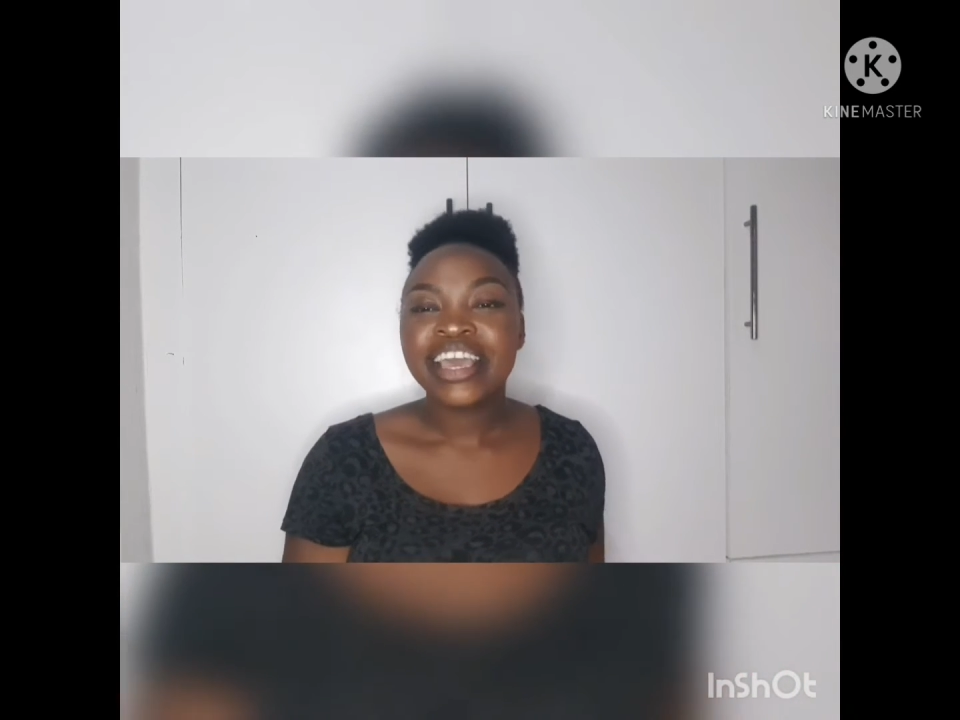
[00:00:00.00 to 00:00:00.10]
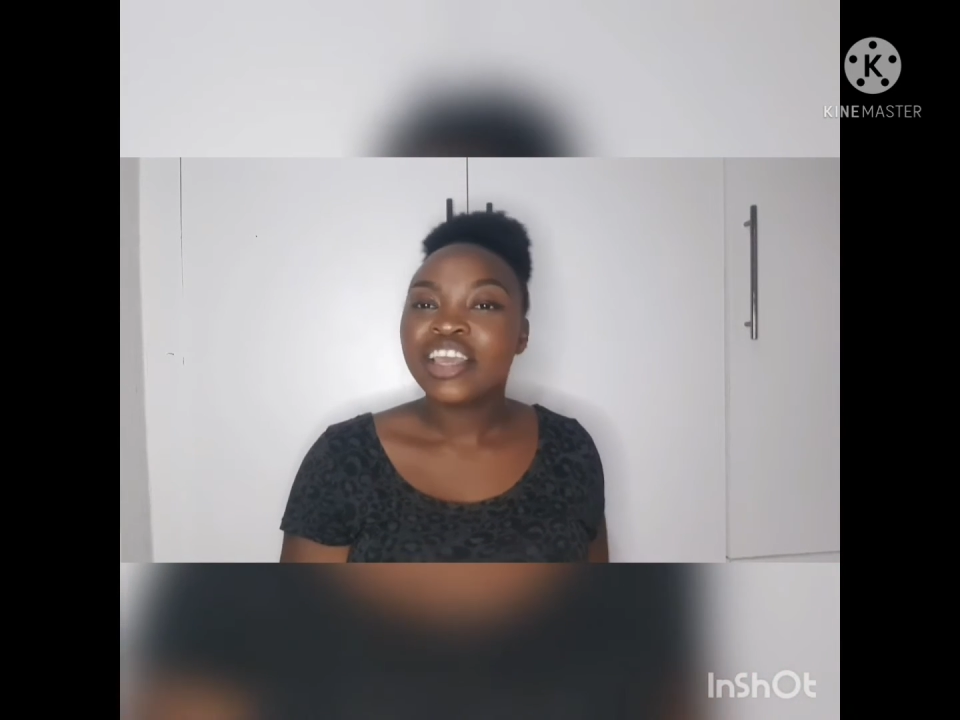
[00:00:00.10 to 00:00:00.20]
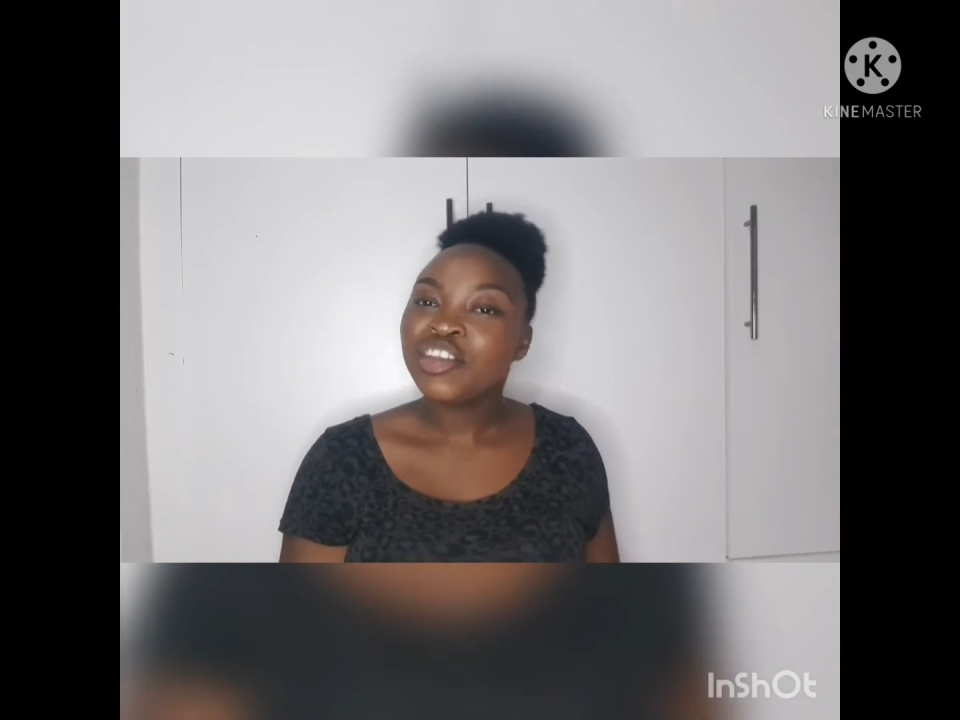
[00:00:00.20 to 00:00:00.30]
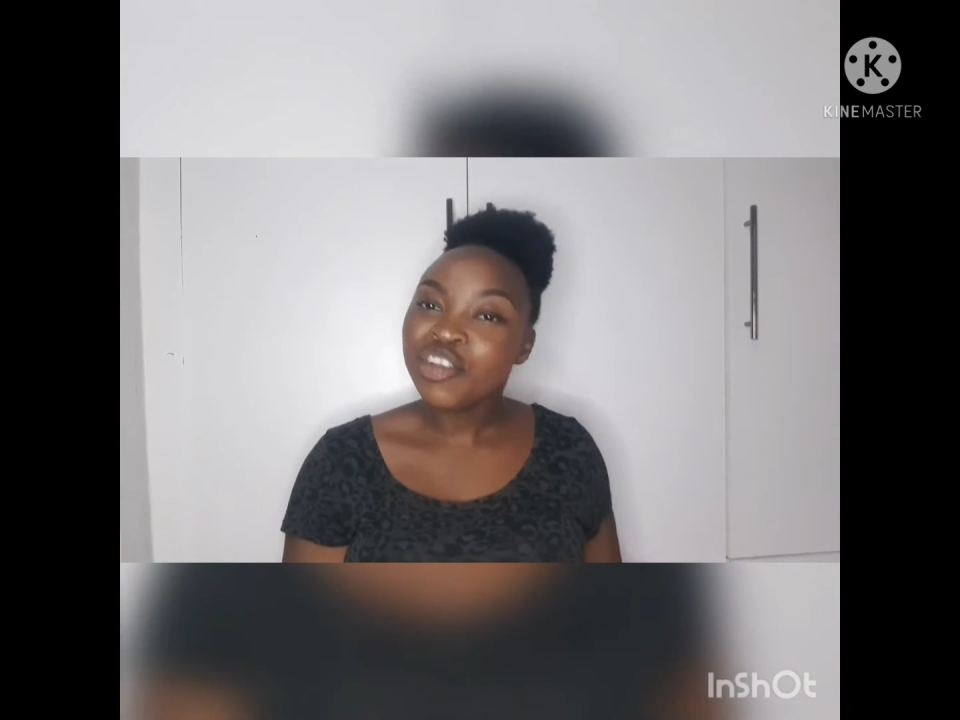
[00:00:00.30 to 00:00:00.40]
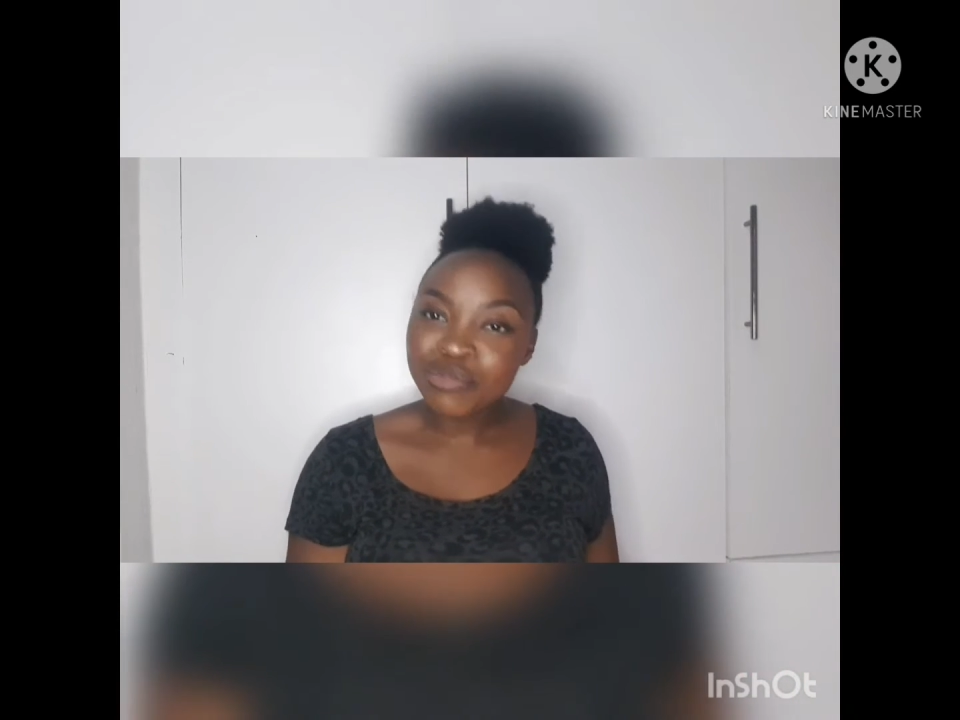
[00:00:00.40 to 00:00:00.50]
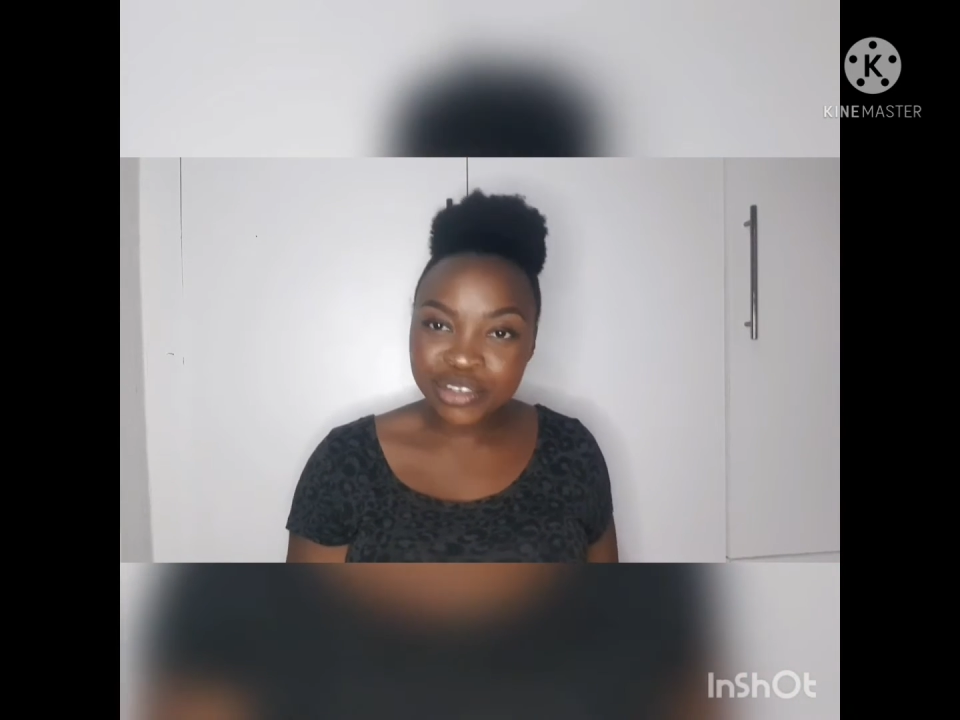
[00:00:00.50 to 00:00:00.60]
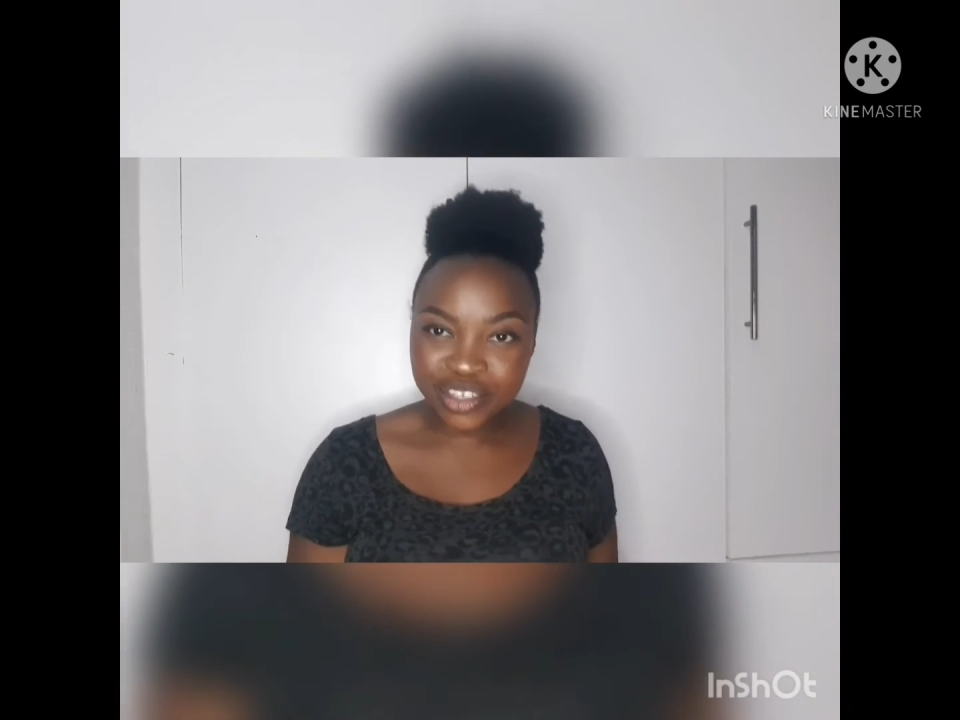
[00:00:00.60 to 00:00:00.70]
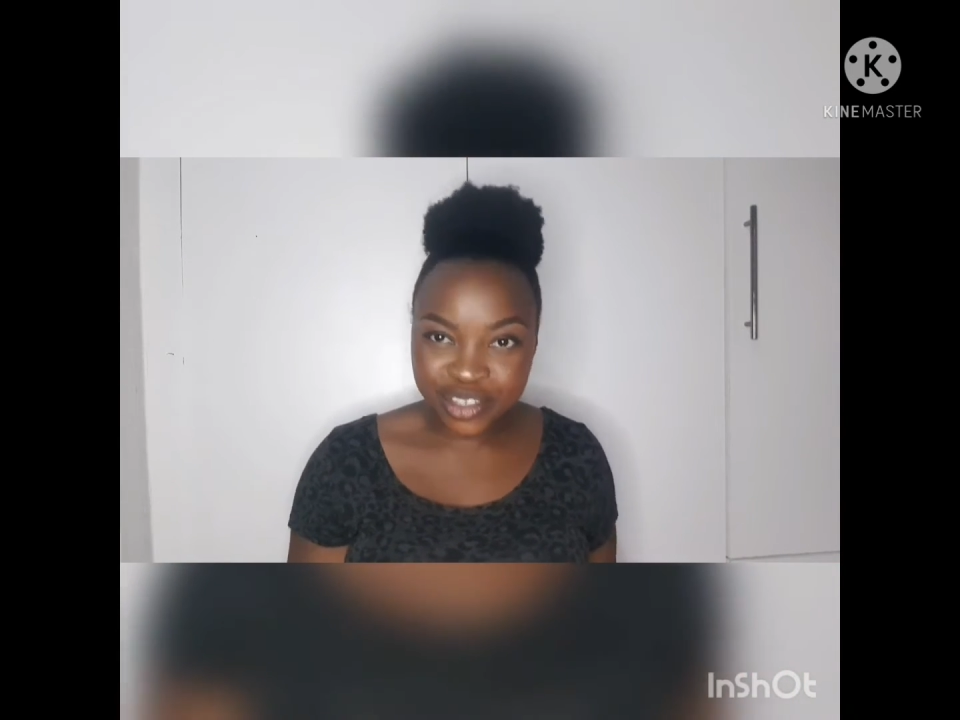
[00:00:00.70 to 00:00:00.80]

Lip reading: You know, music